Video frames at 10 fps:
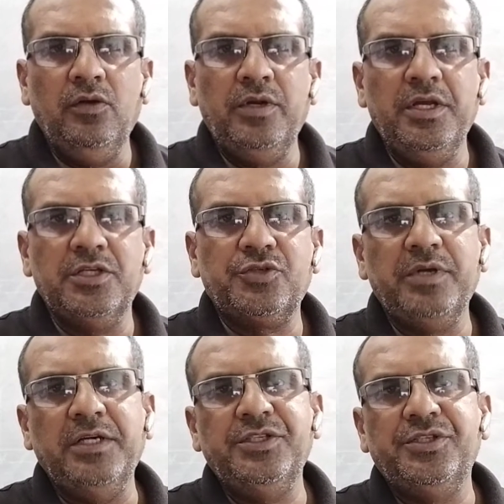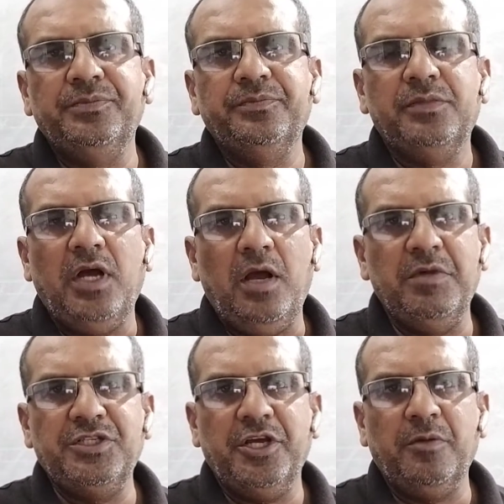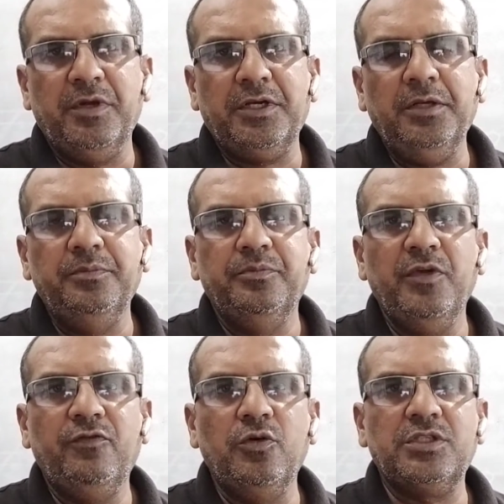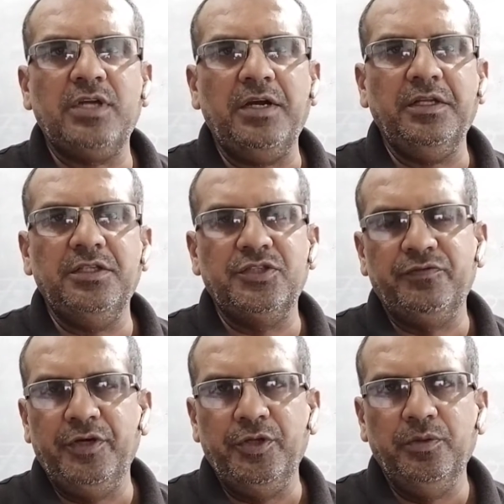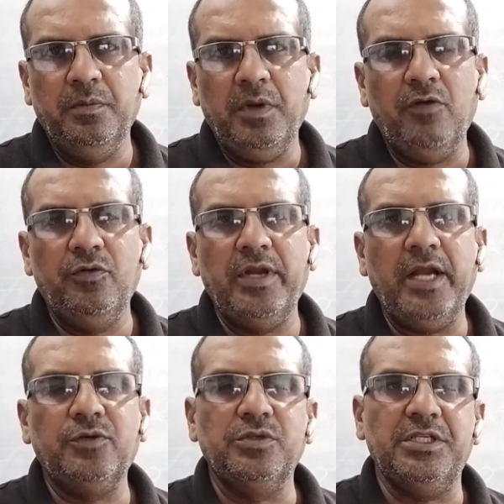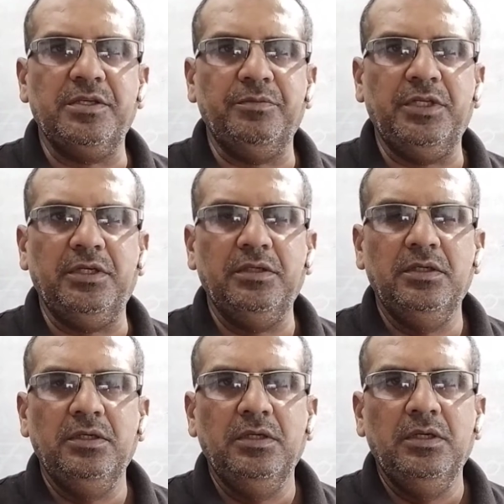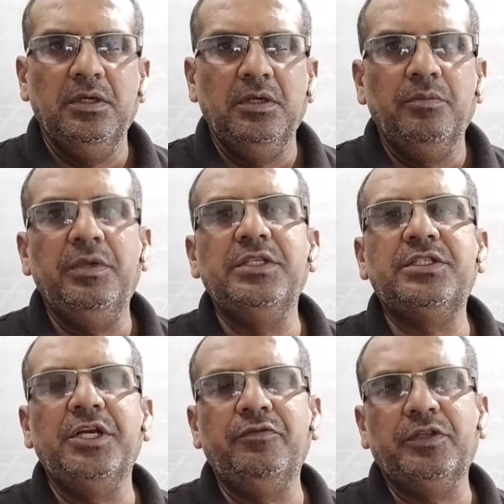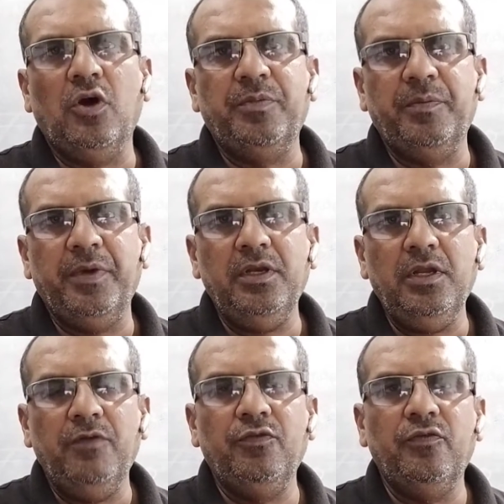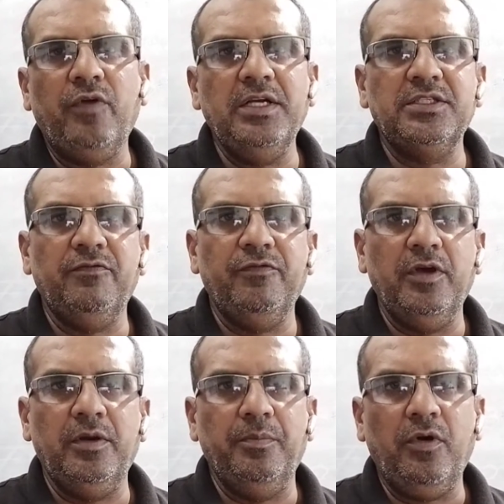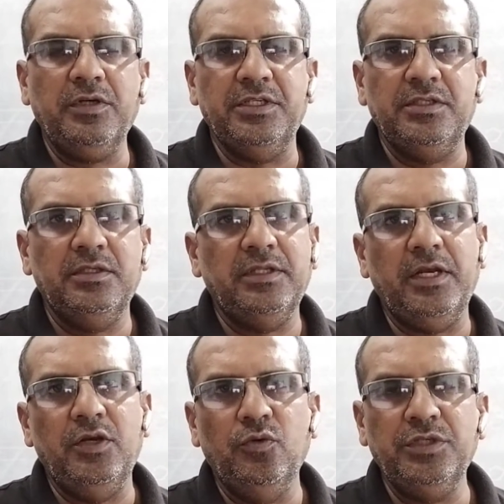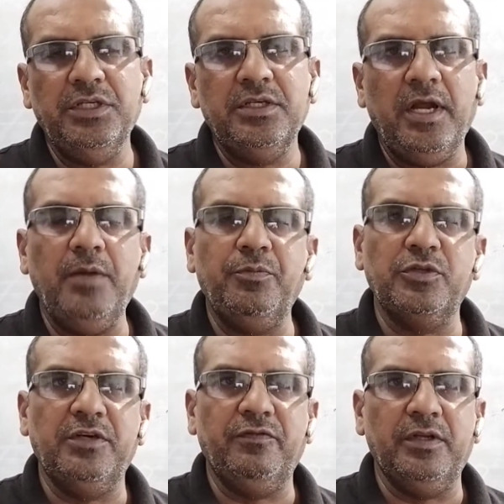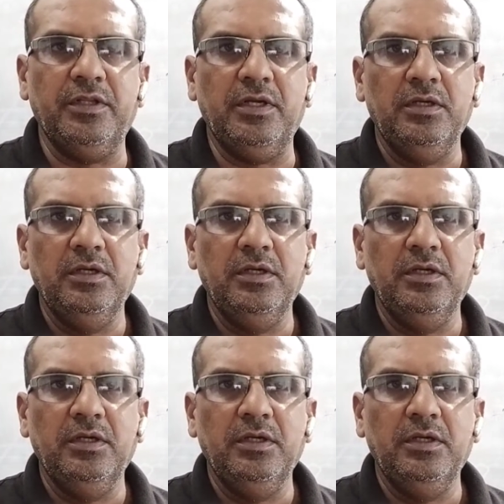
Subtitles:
Good evening, students. I'm Ajay Karmarkar. Before starting this video, I would like to say something. Please sit with copy pen. If you find somewhere important, then note it and proceed further.